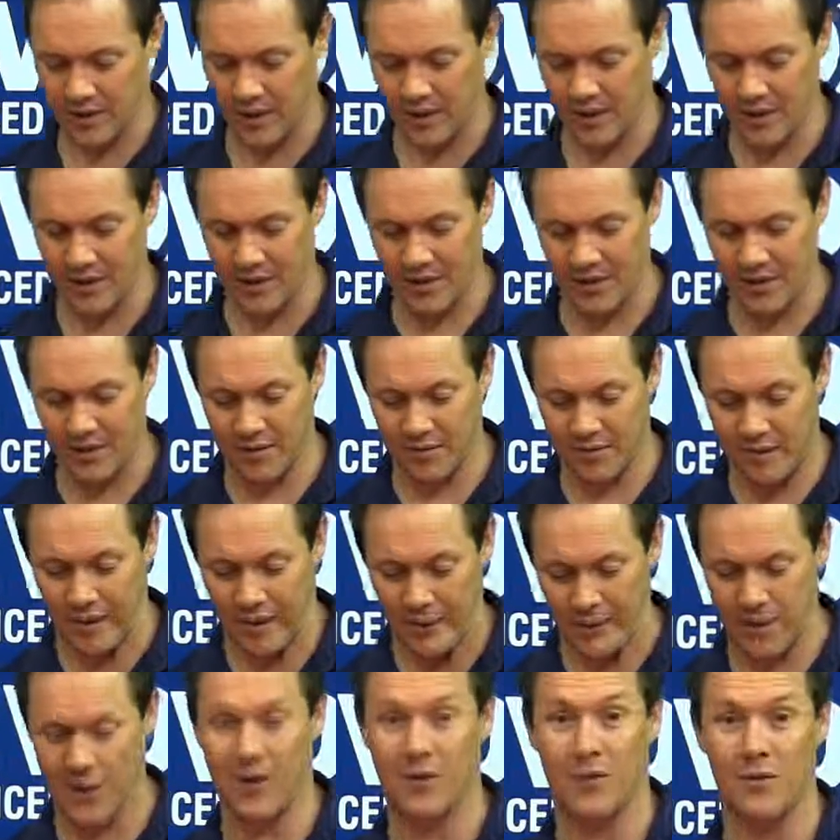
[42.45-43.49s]
Um,
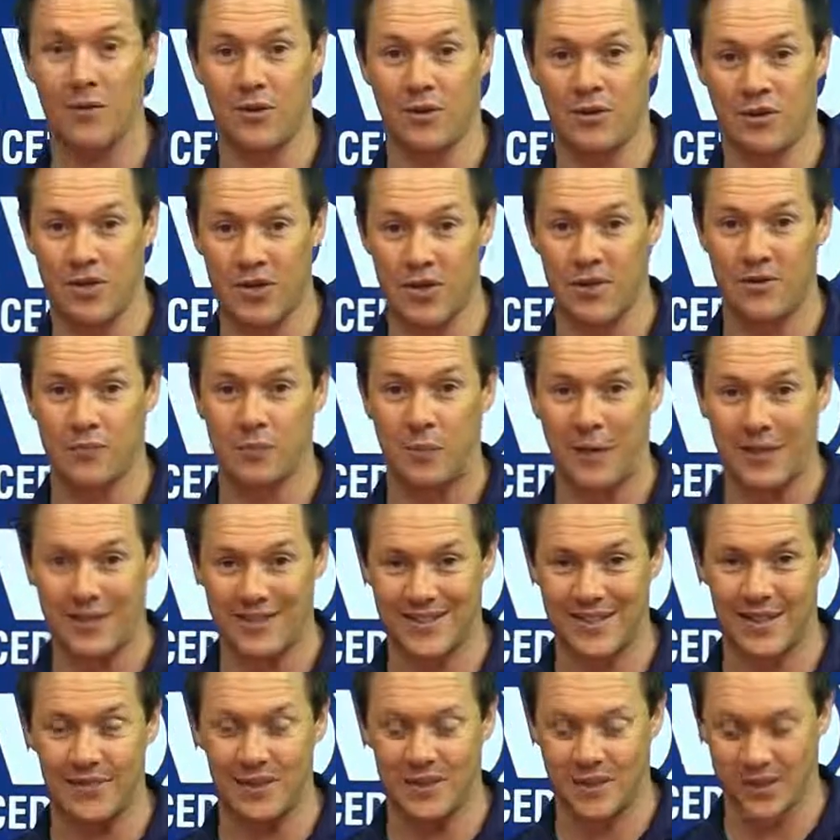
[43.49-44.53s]
I'm going to go with the Chiefs by
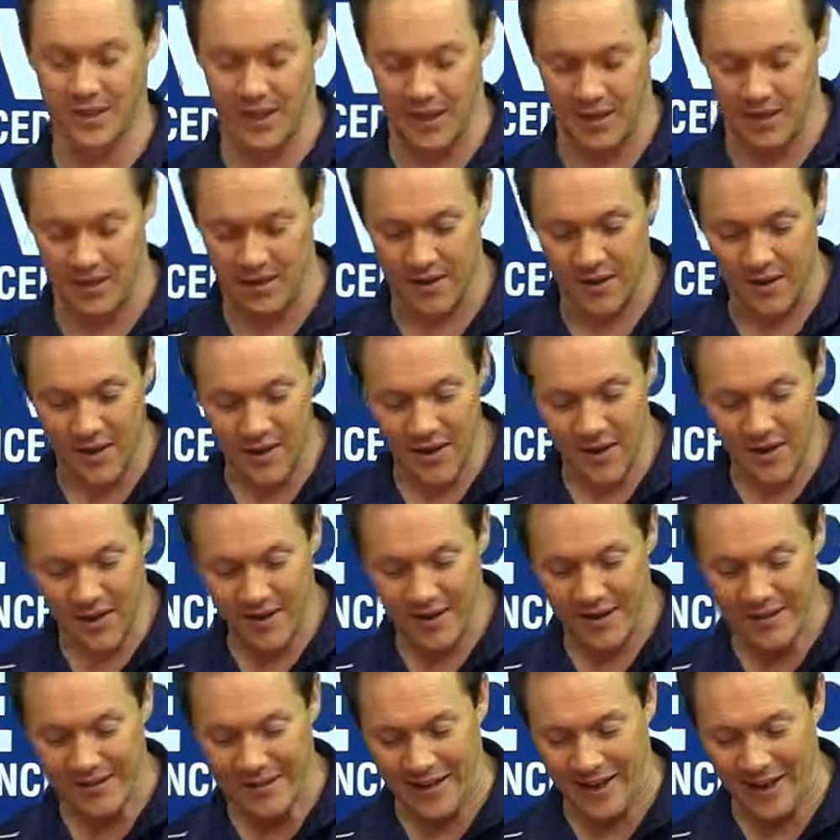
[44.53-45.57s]
seventeen. Sure.
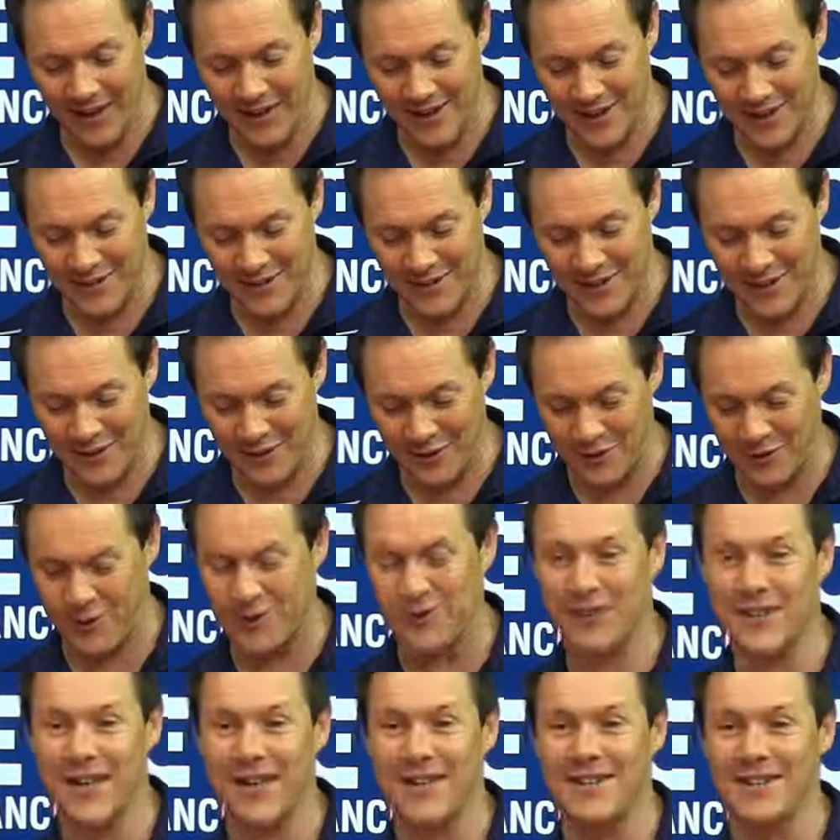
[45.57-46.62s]
Uh, the Highlanders take on the
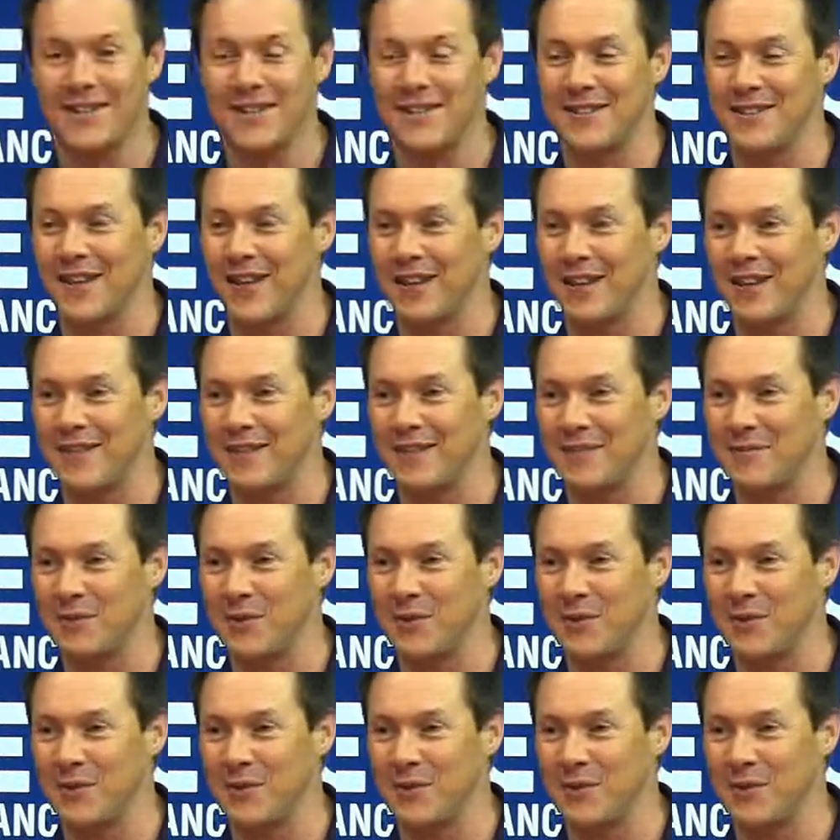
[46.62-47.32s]
Crusaders in Dunedin.